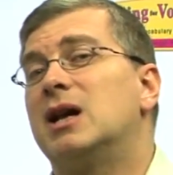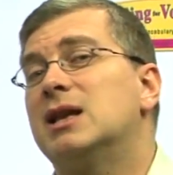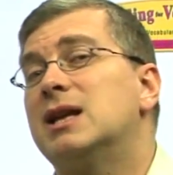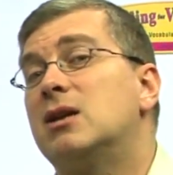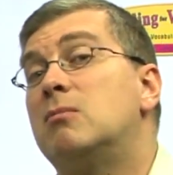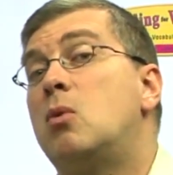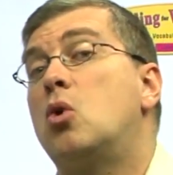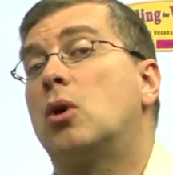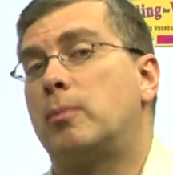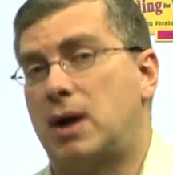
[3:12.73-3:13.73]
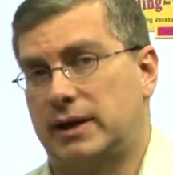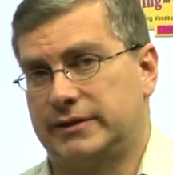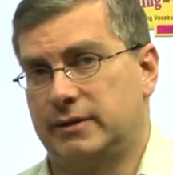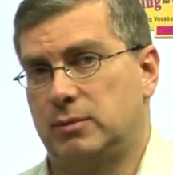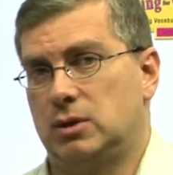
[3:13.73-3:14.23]
a little more
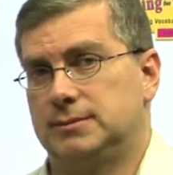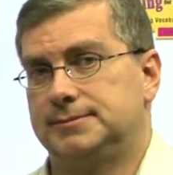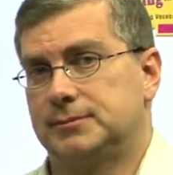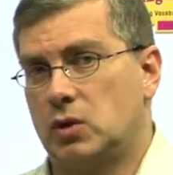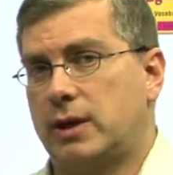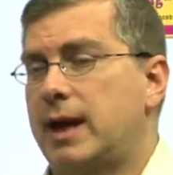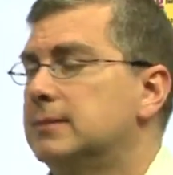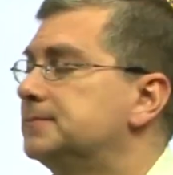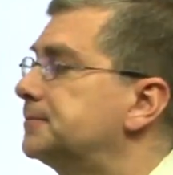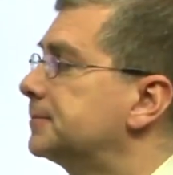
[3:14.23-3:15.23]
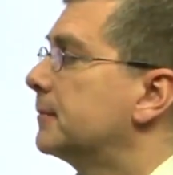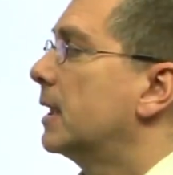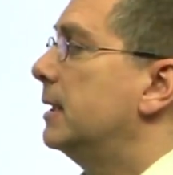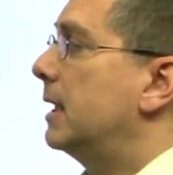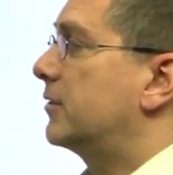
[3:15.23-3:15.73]
possible. Okay?
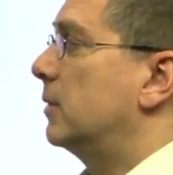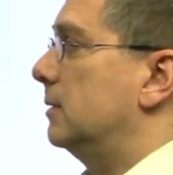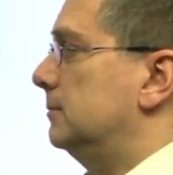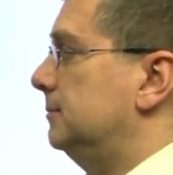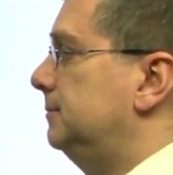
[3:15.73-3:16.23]
Next one.